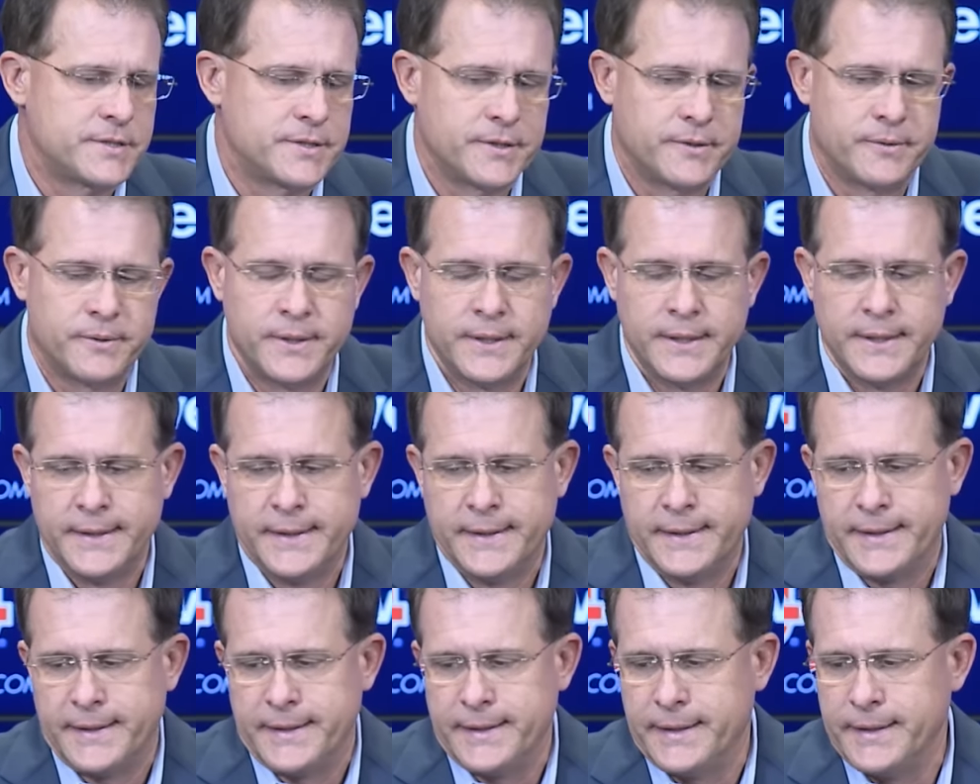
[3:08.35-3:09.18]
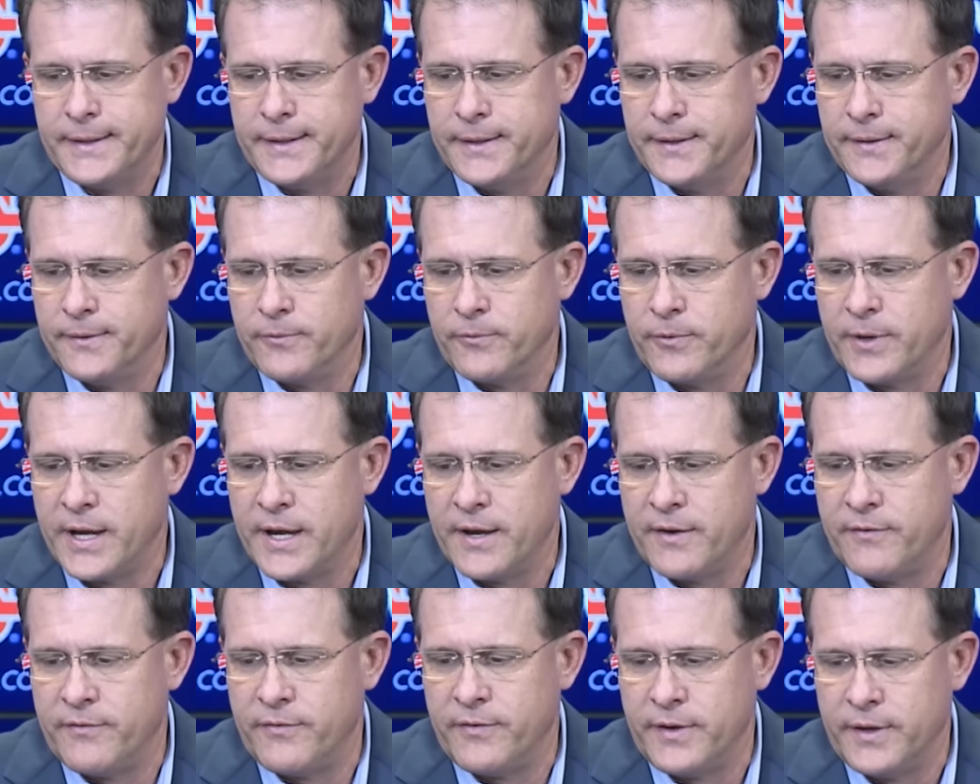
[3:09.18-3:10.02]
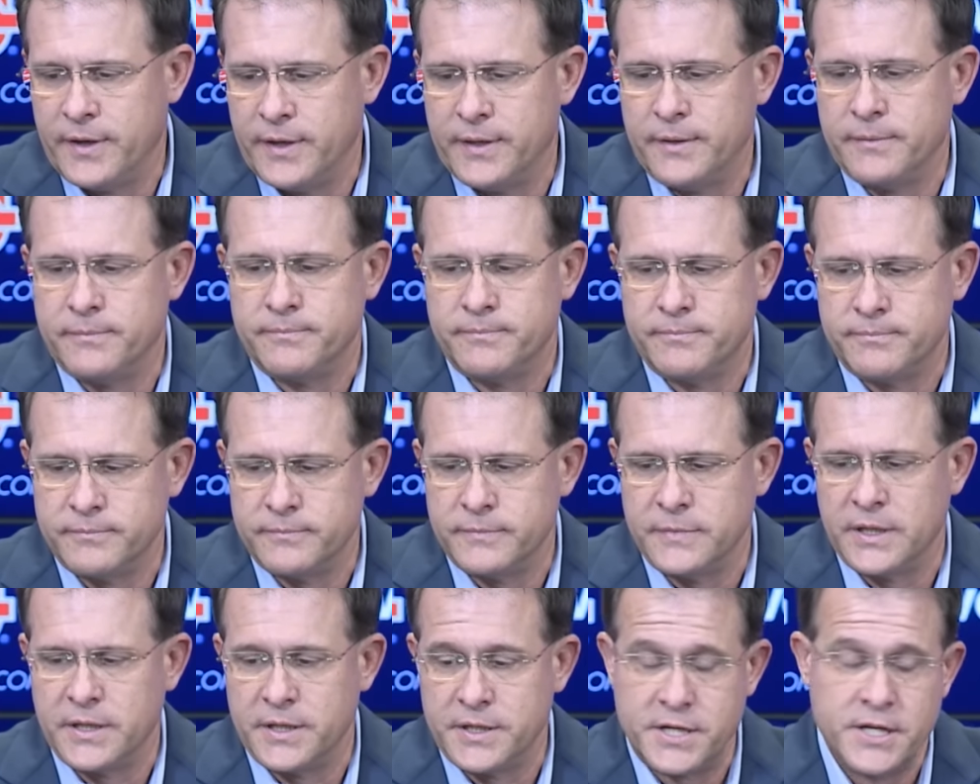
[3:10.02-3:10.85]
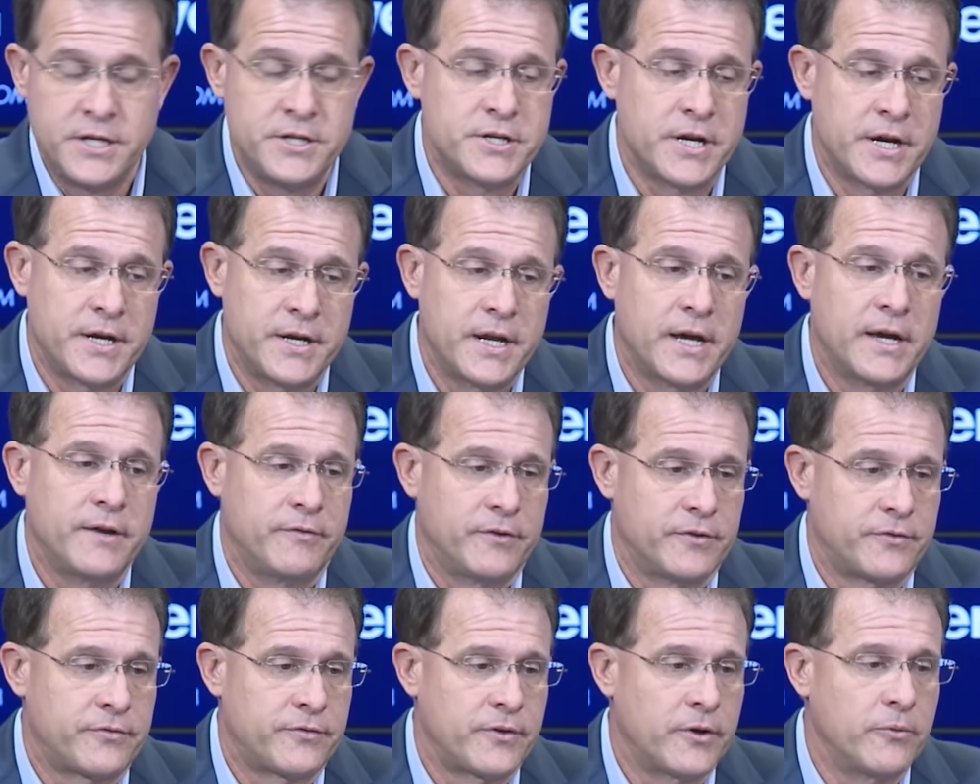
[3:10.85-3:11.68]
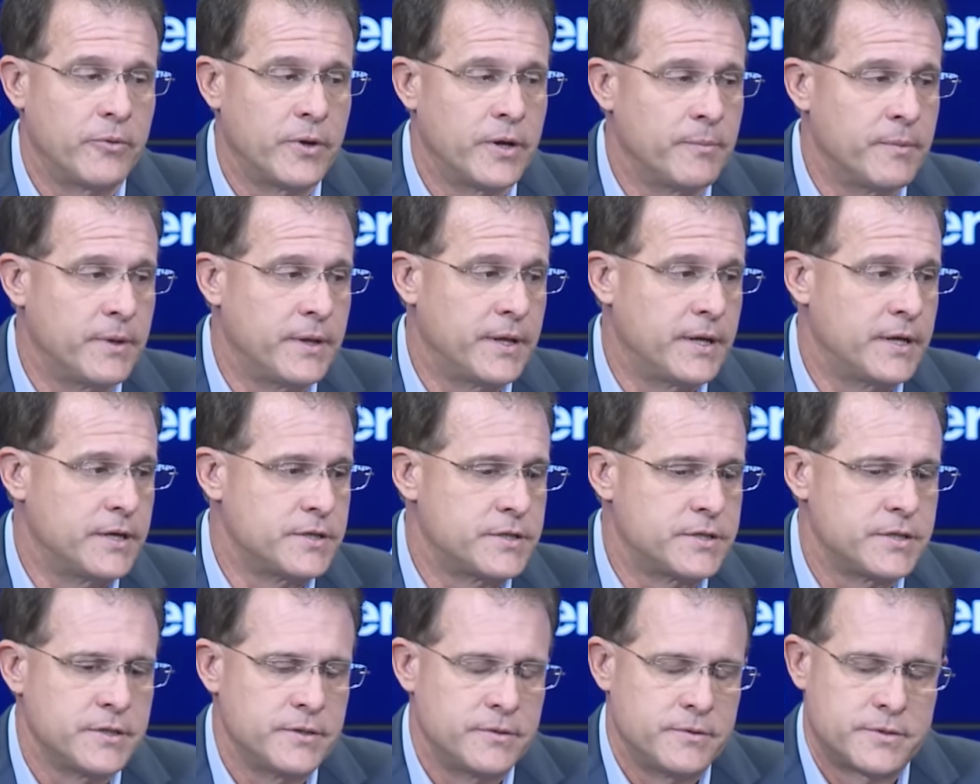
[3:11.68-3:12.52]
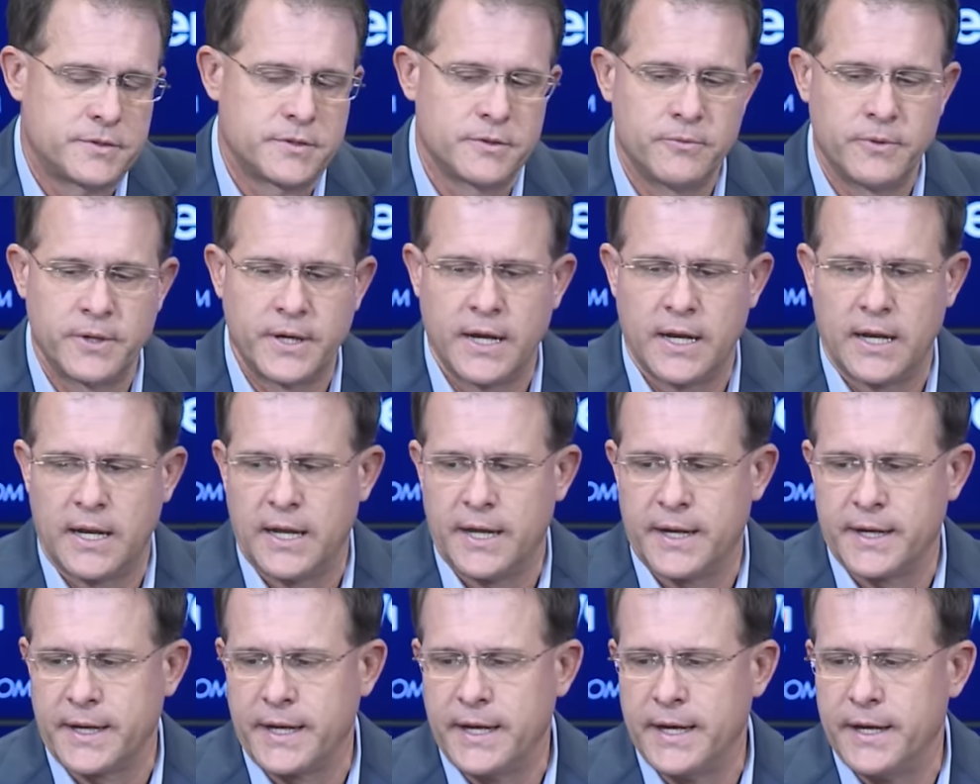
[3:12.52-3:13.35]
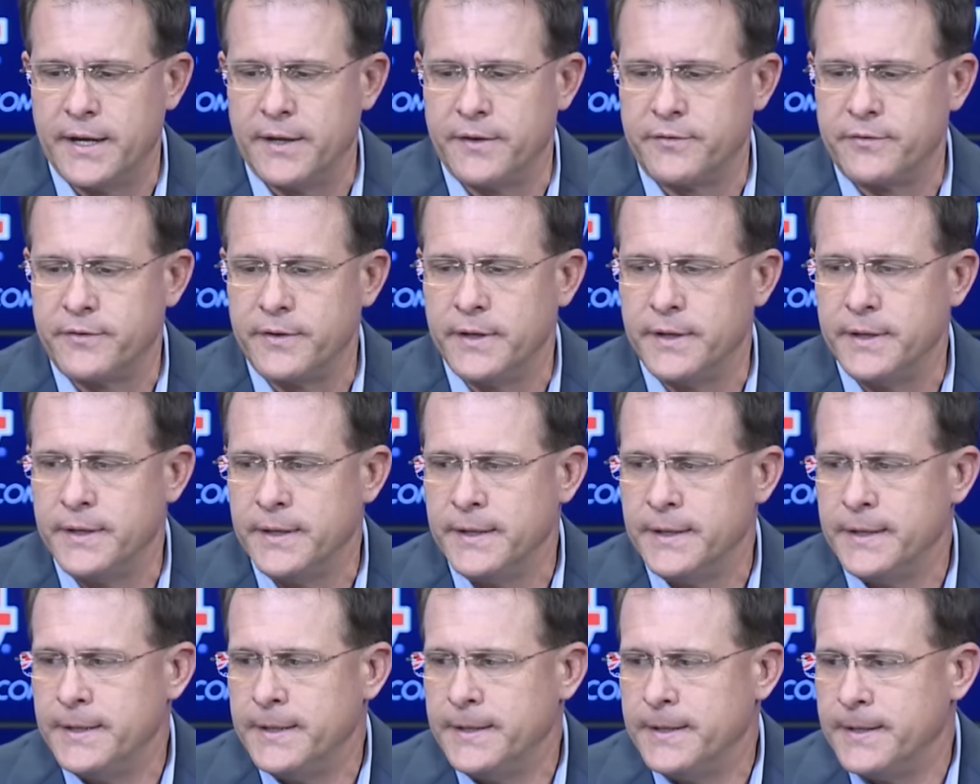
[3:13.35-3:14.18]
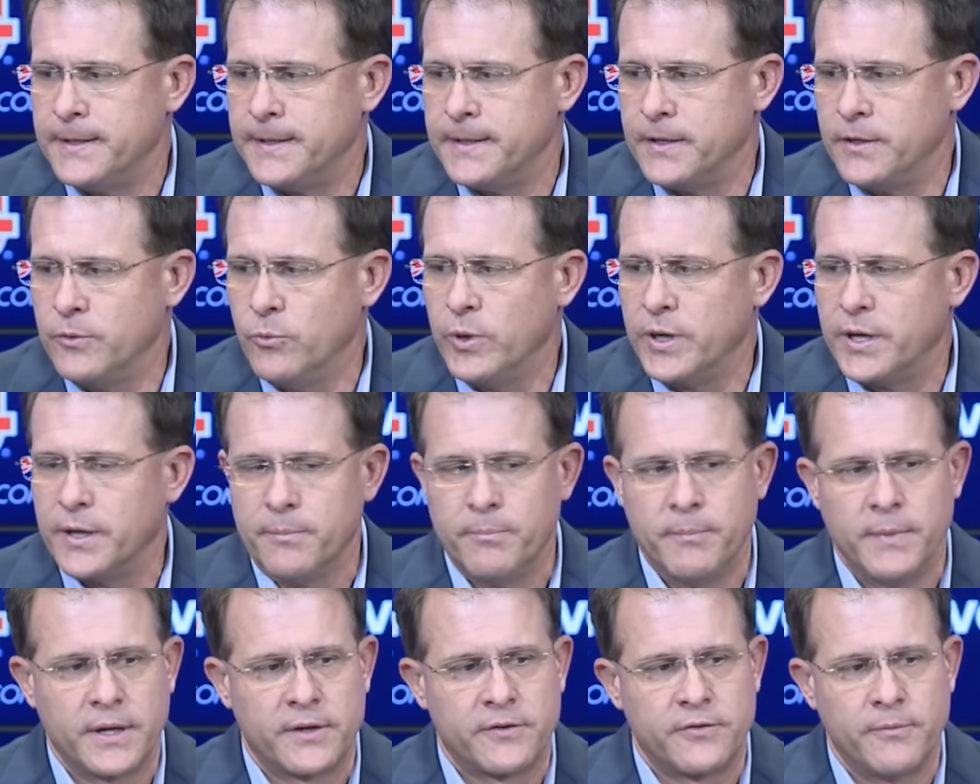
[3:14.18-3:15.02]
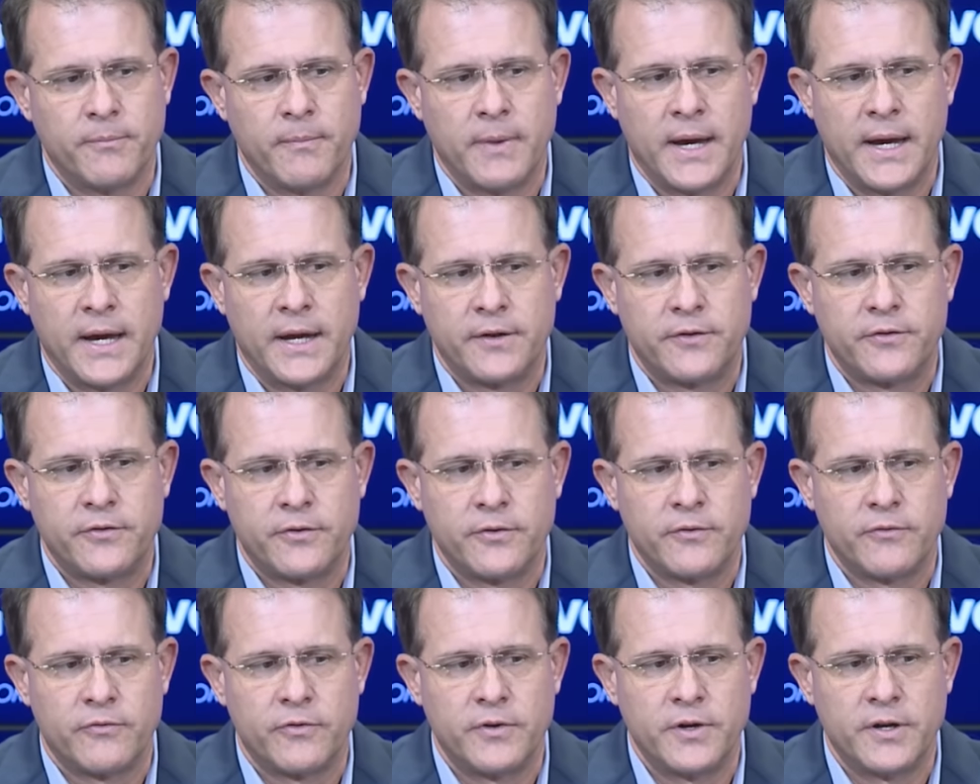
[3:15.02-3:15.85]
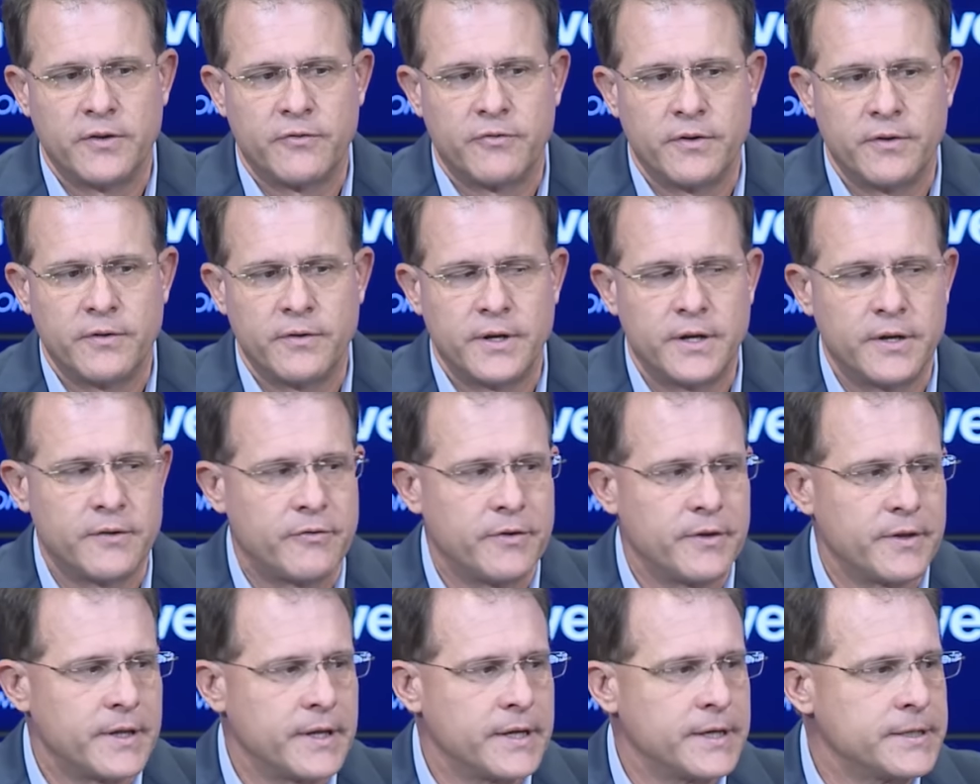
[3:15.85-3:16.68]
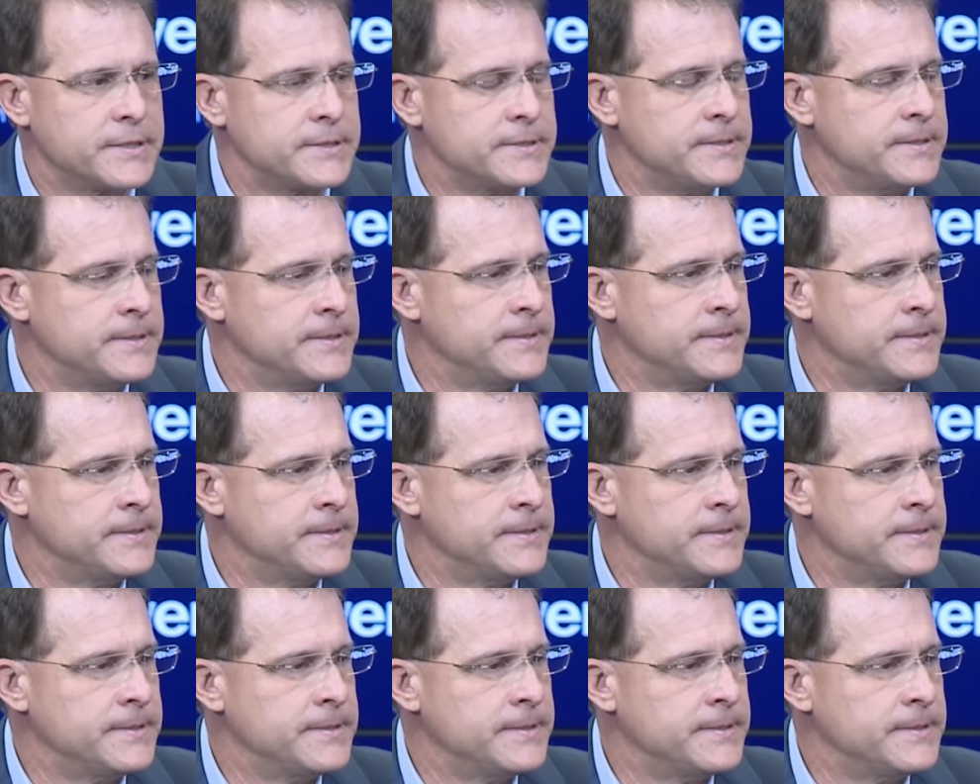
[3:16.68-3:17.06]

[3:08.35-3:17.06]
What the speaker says: So we have TJ Davis, throw him in there too. So we got a lot of guys that we could mix and match for different things.